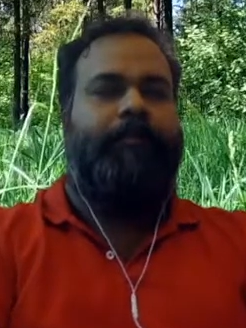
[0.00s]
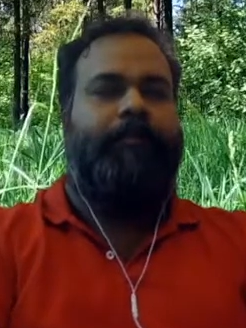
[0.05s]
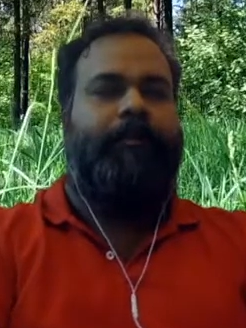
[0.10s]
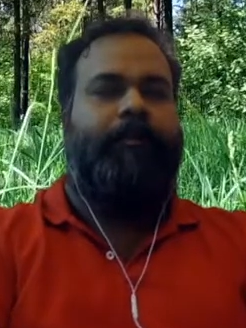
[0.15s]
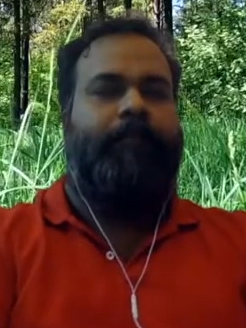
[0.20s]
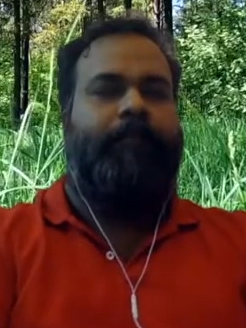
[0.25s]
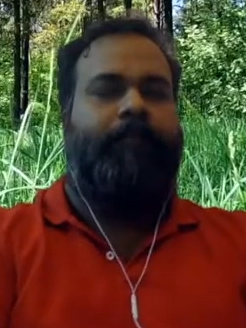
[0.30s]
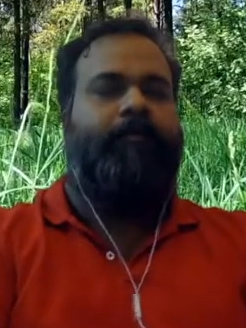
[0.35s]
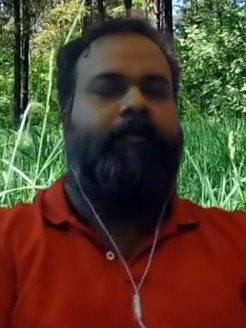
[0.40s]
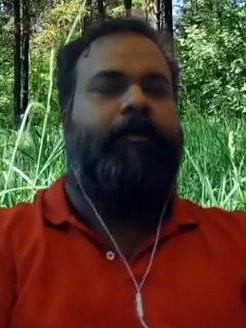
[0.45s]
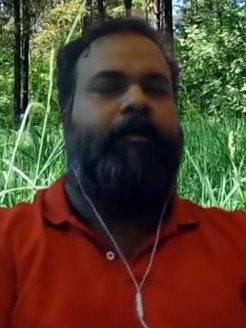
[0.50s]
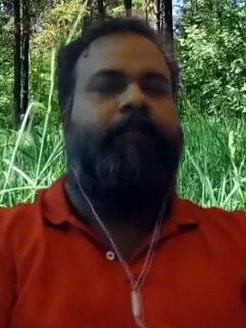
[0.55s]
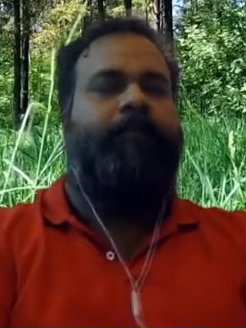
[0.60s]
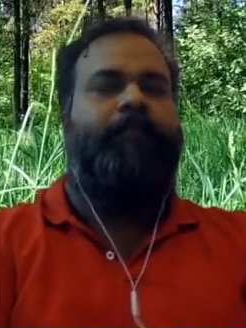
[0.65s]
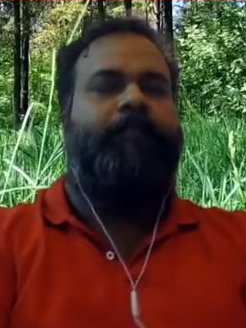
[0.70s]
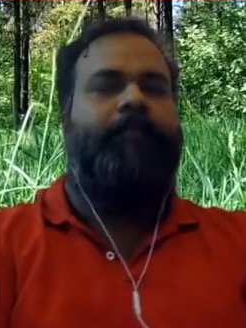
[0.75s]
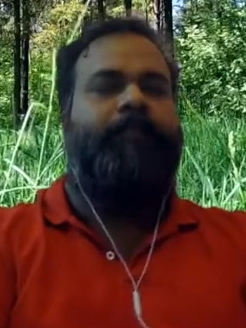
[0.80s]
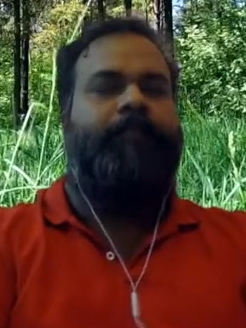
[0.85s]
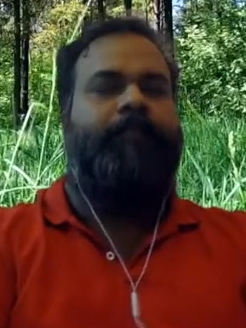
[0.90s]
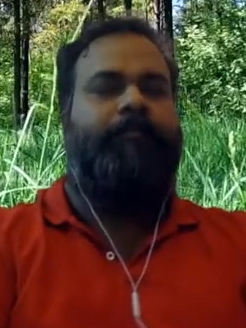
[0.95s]
of the
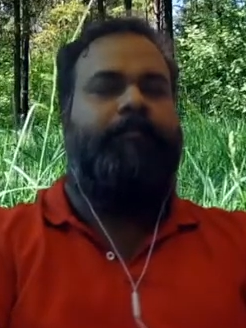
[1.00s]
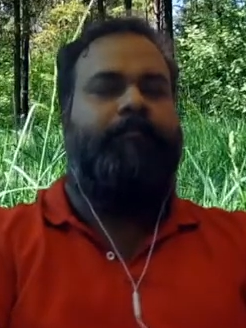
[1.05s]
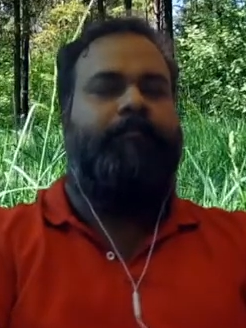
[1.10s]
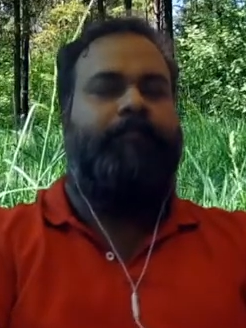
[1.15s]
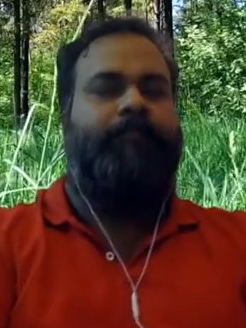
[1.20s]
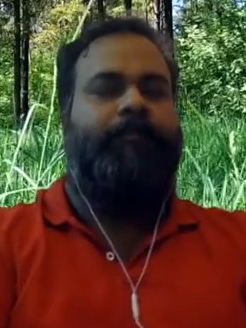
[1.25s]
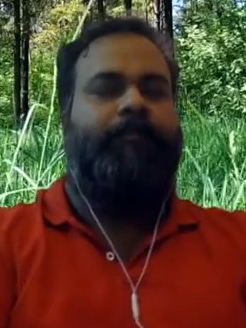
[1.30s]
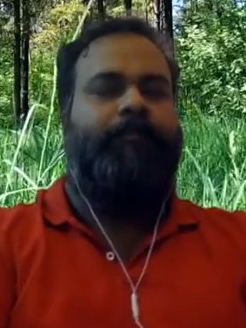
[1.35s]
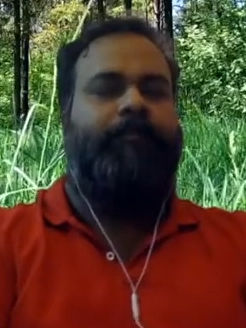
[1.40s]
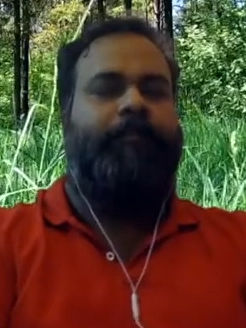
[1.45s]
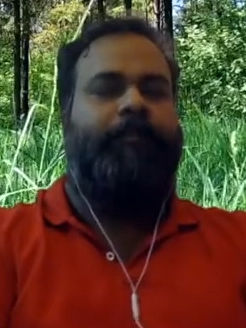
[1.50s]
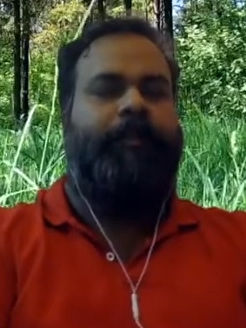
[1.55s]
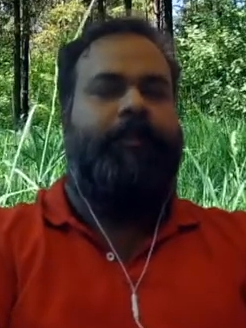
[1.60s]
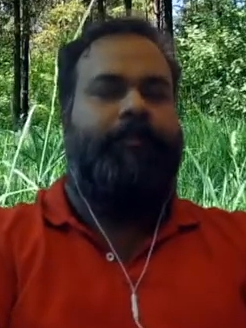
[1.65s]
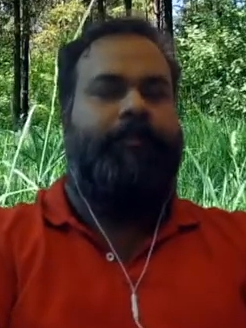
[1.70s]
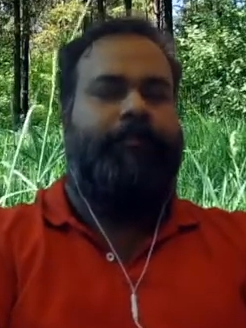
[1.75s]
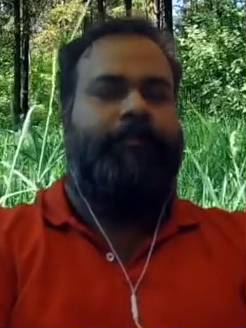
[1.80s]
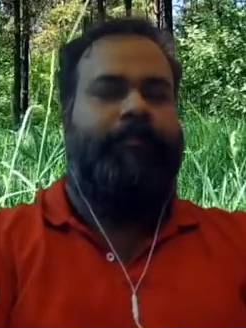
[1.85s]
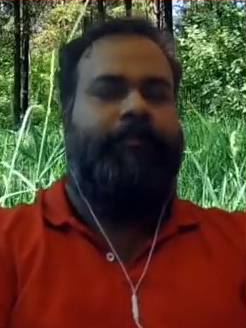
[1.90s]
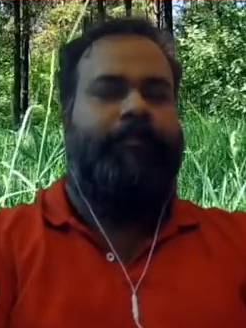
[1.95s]
objective world
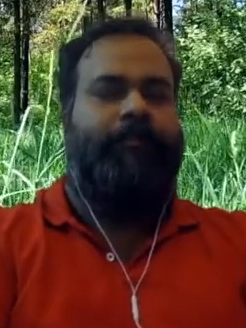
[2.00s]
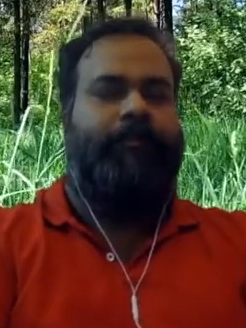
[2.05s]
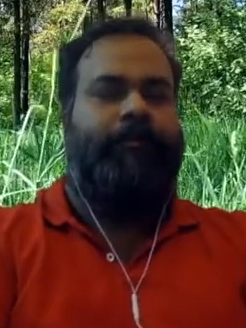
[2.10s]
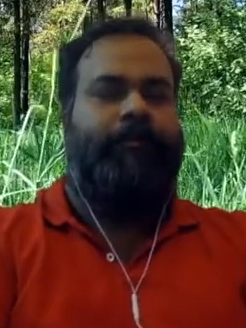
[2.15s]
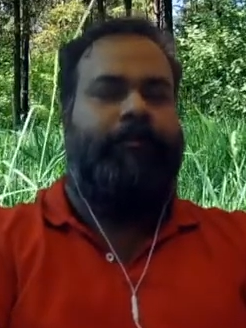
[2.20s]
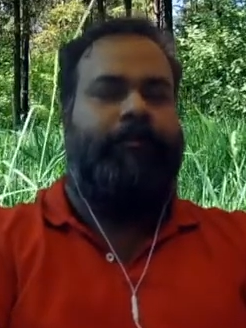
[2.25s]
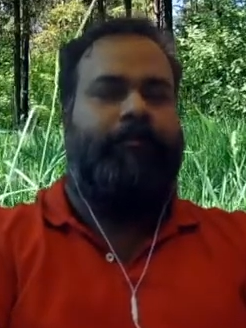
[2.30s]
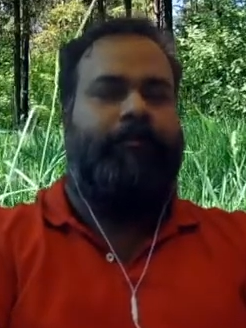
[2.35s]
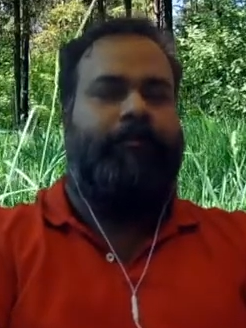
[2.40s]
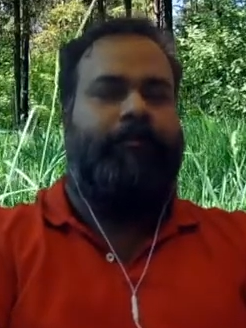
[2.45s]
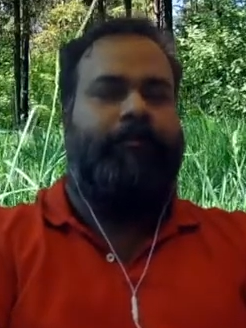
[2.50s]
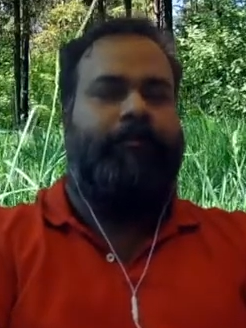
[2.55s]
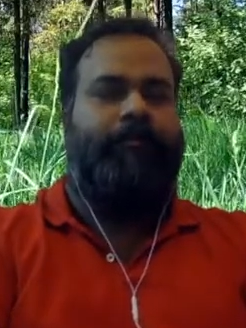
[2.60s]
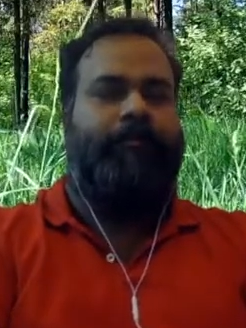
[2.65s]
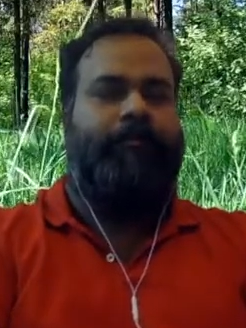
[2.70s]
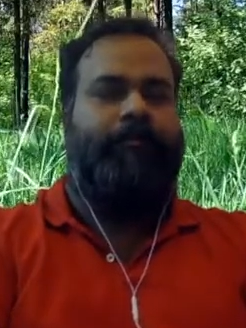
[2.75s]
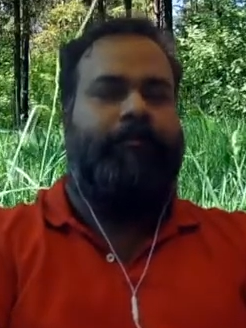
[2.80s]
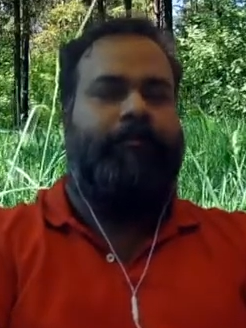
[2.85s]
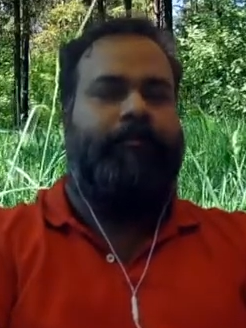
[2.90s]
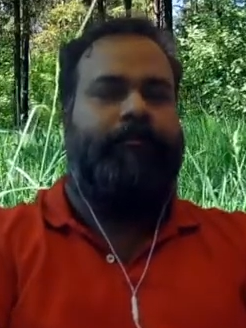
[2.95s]
has been dropped,
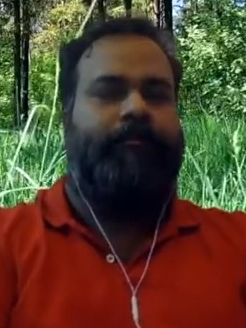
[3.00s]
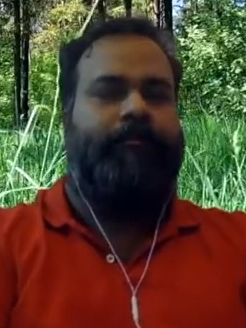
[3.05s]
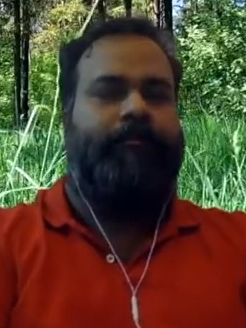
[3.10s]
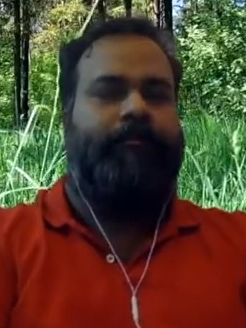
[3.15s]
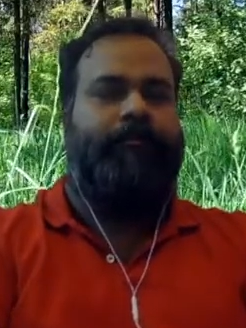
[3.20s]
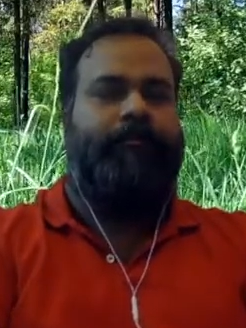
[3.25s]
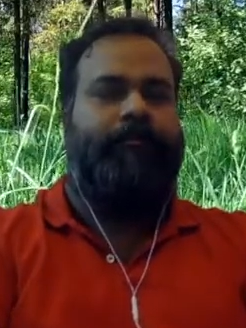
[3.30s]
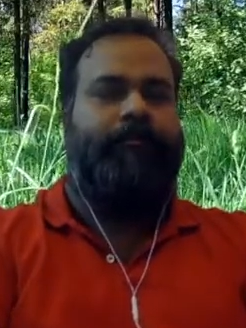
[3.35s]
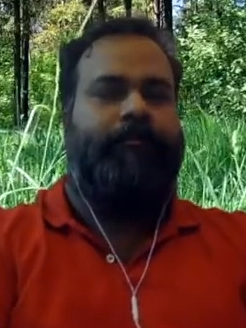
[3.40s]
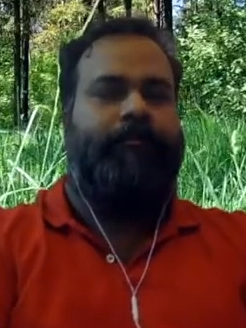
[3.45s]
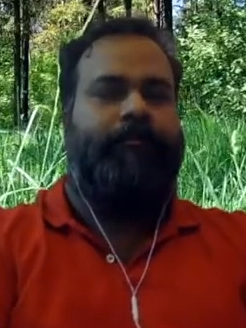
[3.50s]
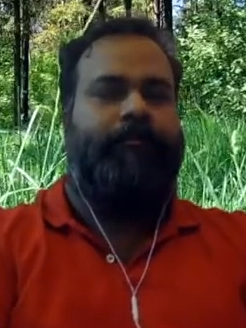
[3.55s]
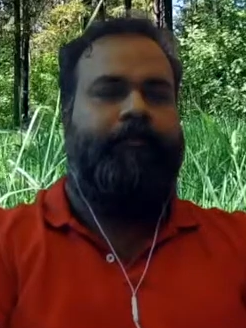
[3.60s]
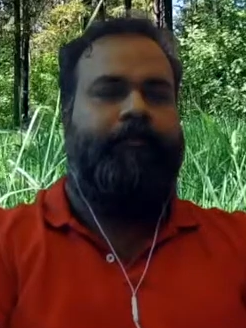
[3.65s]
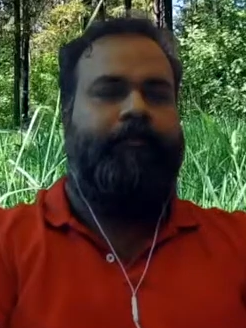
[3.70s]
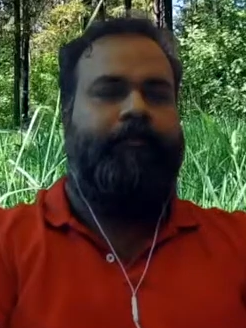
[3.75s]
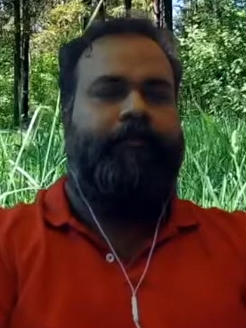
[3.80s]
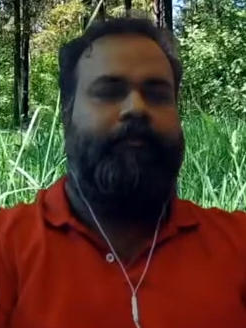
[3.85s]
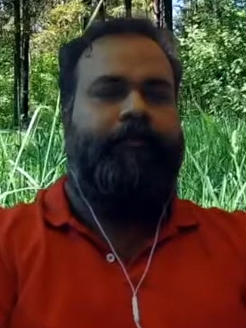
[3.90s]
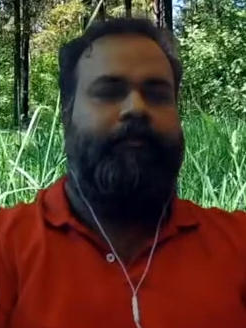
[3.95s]

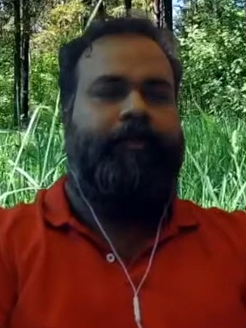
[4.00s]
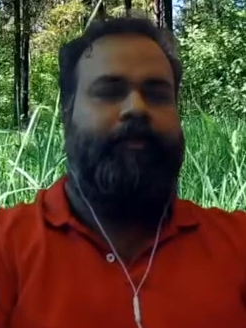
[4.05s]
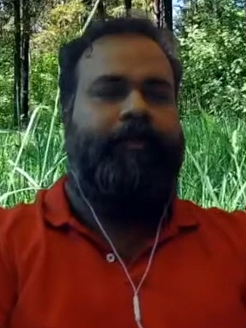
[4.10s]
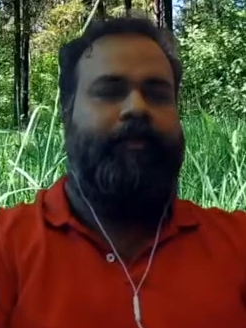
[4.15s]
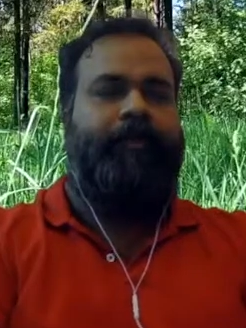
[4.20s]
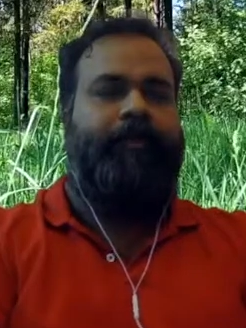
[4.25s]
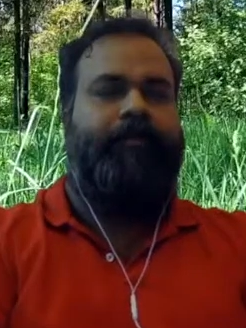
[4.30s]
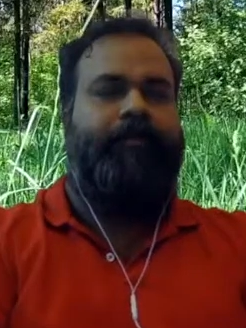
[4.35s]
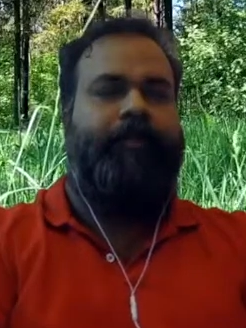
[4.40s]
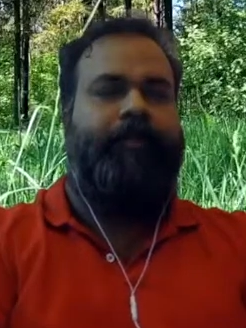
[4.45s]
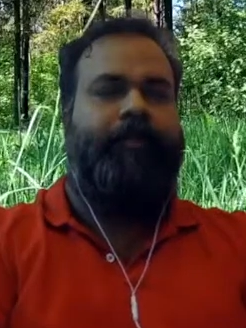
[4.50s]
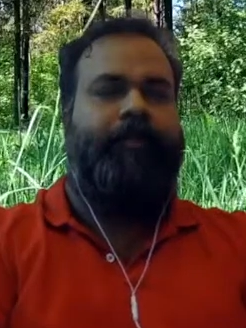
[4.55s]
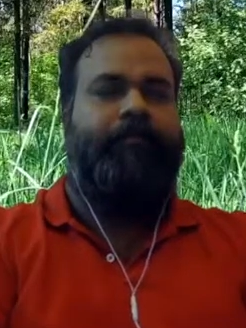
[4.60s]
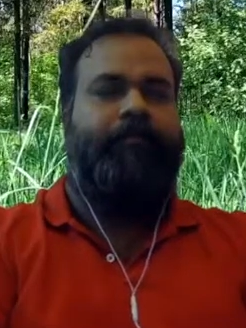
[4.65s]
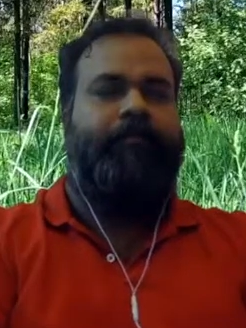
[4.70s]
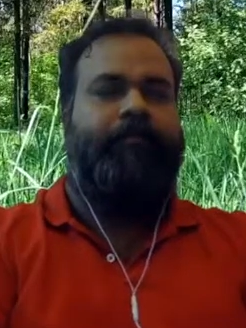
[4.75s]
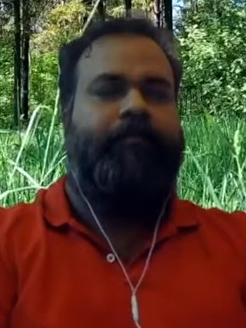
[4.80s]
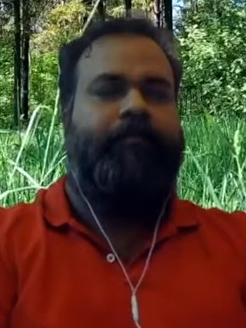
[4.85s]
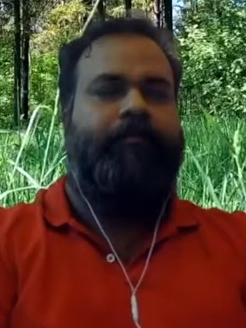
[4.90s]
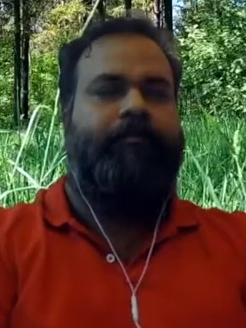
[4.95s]
there
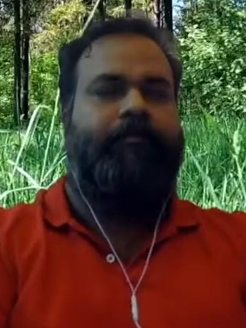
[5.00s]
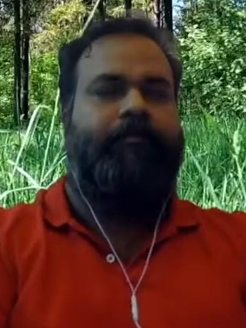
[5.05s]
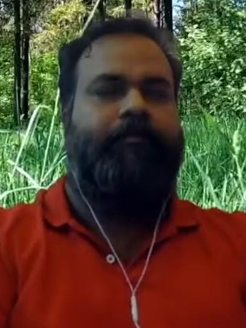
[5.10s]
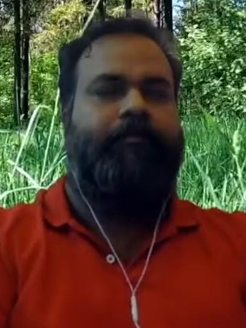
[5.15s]
remains